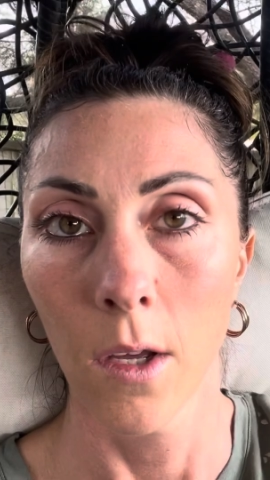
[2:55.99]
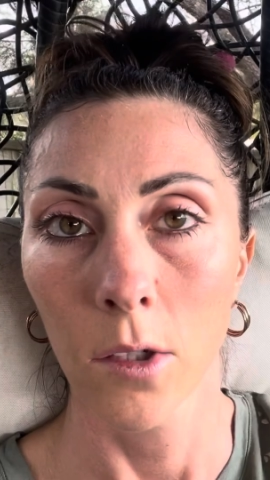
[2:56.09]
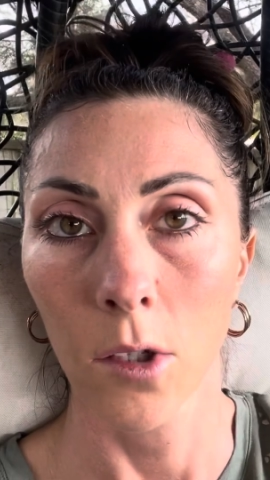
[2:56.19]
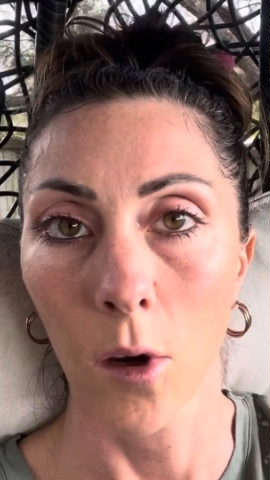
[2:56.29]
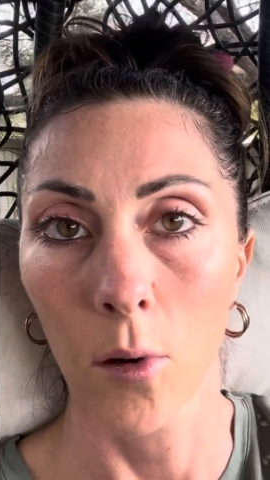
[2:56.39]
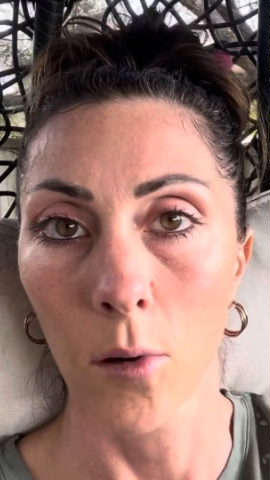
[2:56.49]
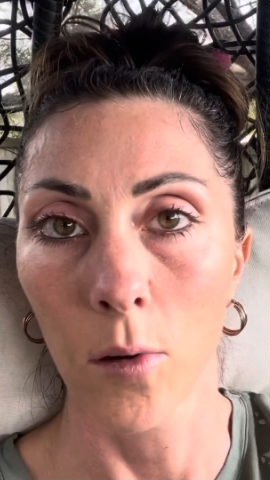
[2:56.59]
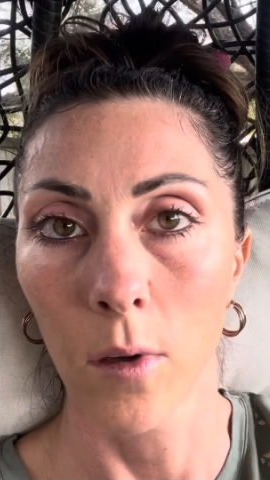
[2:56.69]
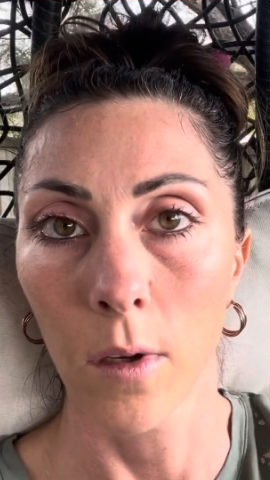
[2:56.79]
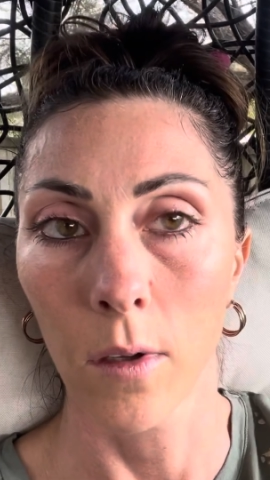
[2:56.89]

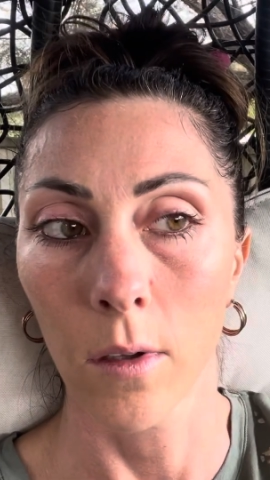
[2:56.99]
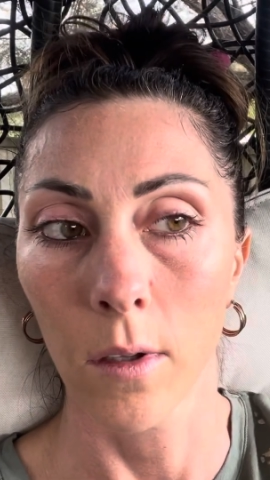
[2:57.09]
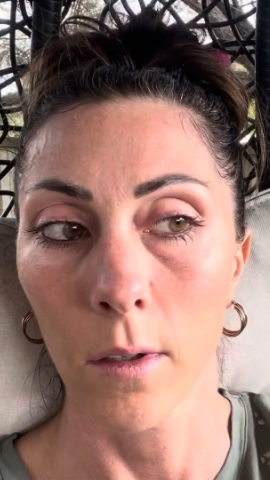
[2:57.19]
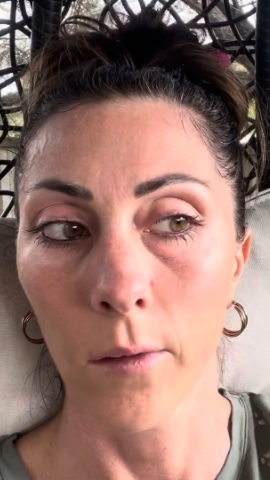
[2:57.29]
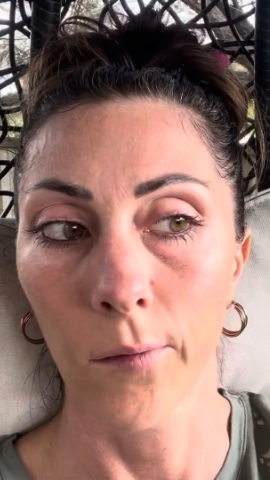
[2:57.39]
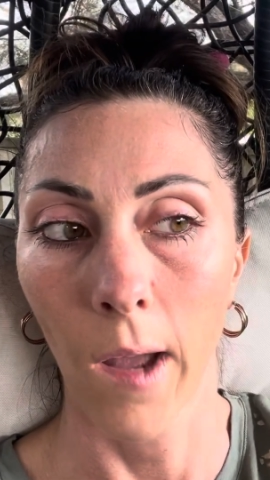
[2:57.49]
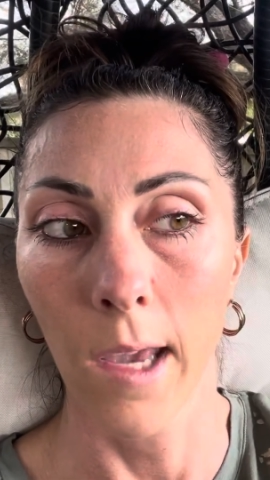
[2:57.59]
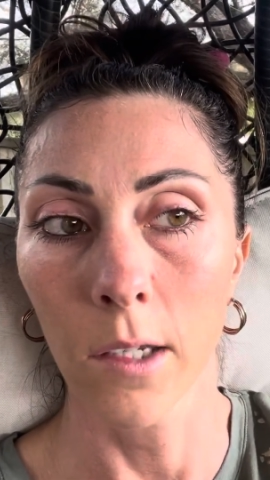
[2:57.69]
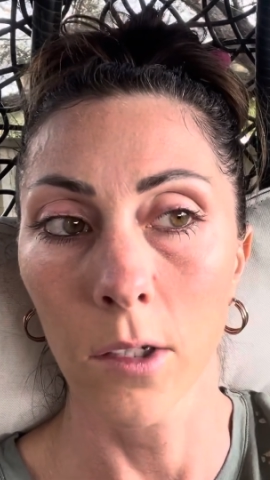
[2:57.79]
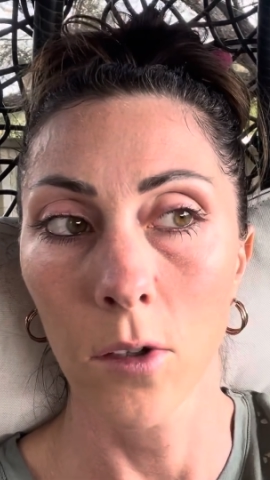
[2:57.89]
So the
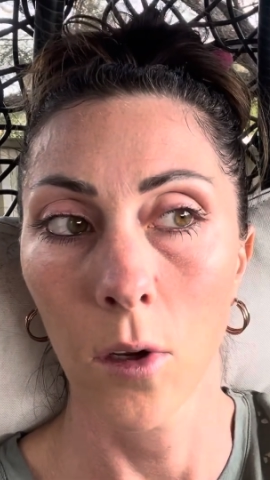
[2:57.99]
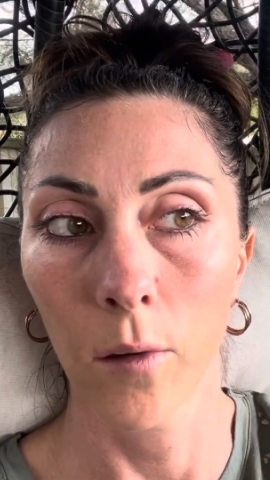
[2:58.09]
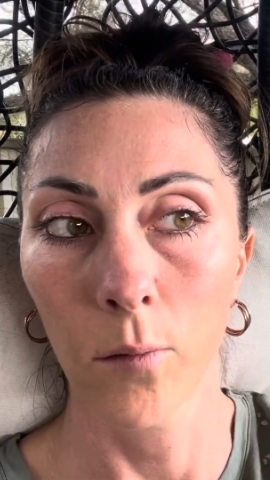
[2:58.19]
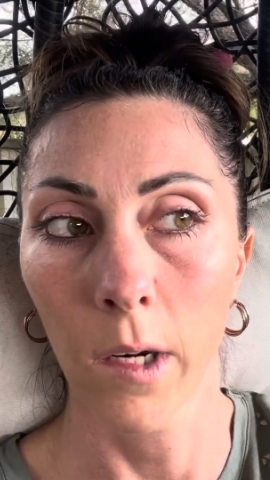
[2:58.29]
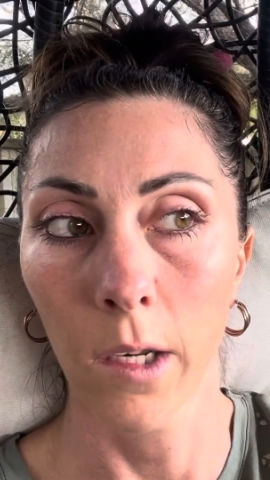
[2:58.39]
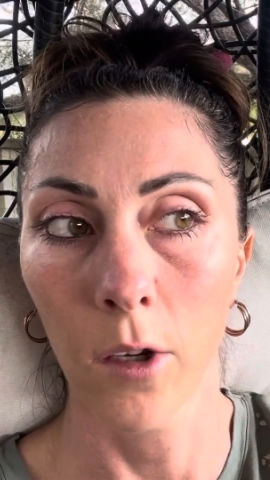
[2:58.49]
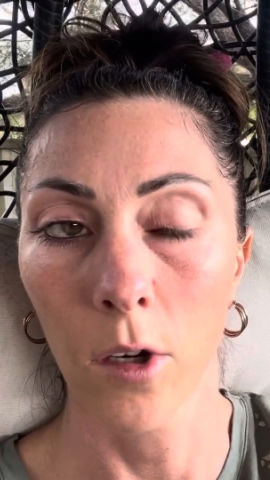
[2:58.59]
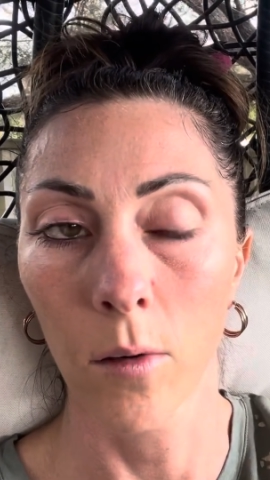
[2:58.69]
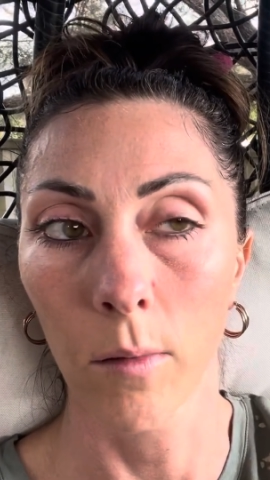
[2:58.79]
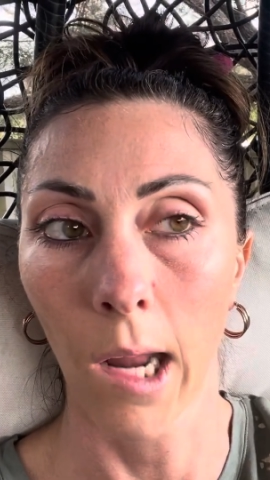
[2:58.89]
vagus nerve, when you
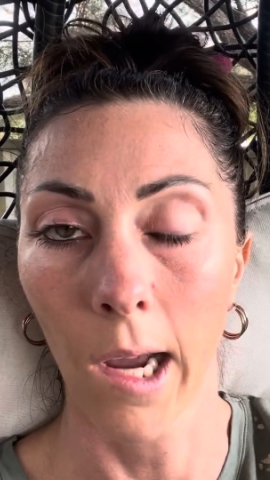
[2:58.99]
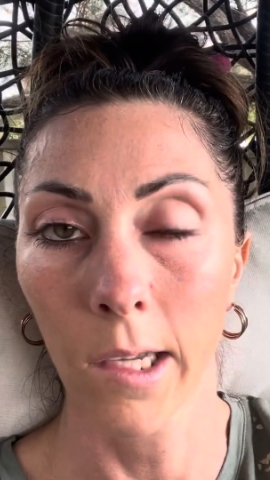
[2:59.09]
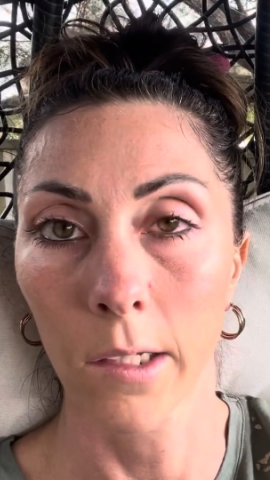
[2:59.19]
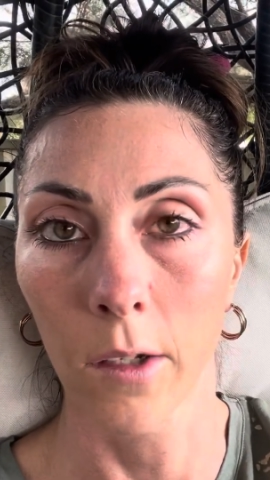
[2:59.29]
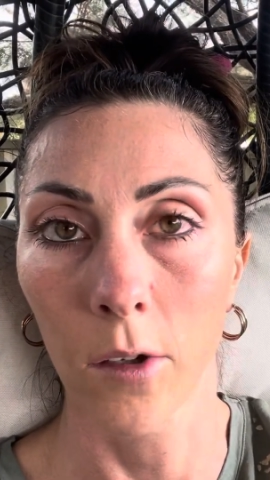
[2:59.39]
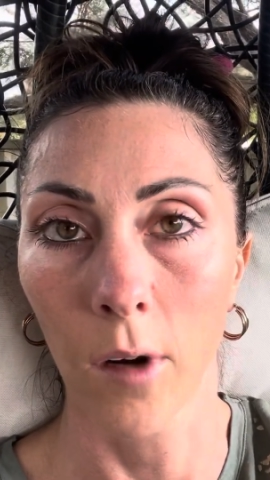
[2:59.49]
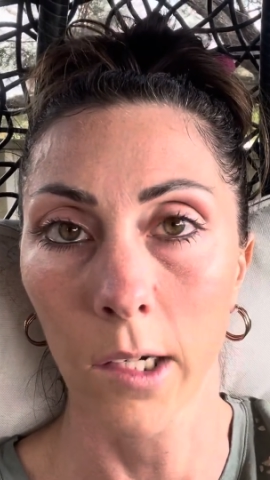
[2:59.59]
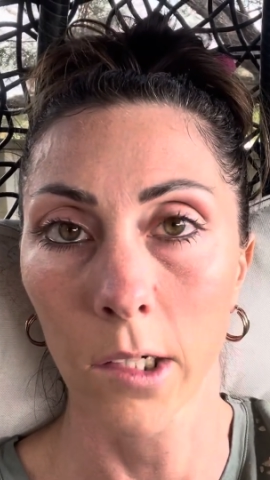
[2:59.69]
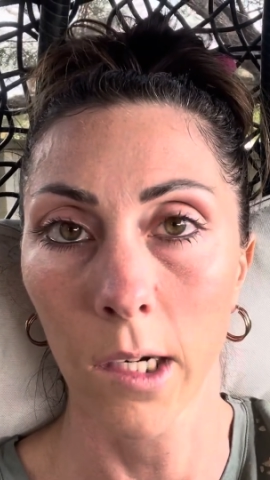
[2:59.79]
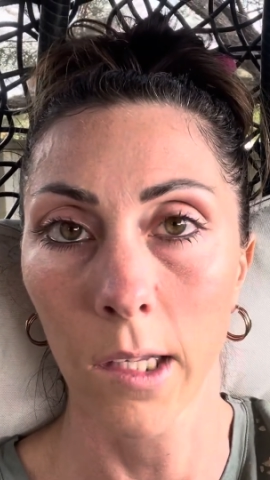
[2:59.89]
can relax it, you're
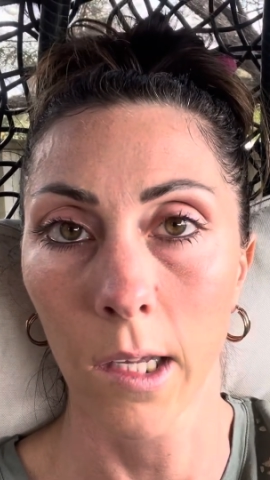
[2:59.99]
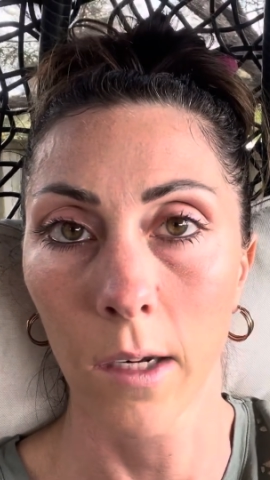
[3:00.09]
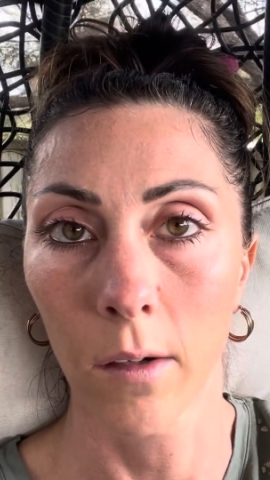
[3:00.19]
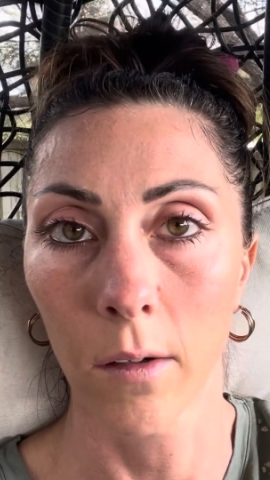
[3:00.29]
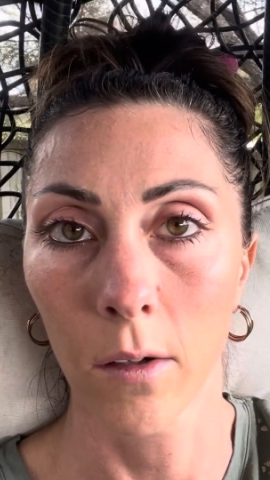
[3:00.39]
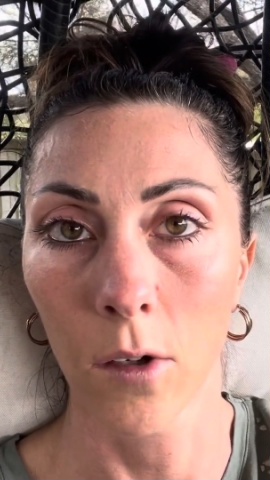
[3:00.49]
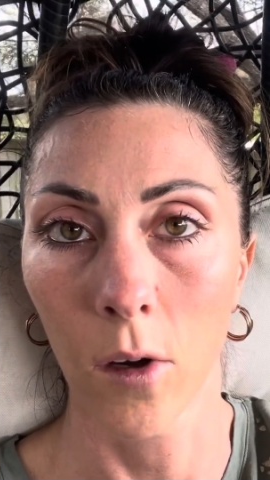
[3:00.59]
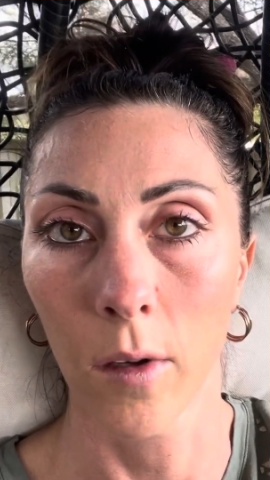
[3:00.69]
actually then, you know,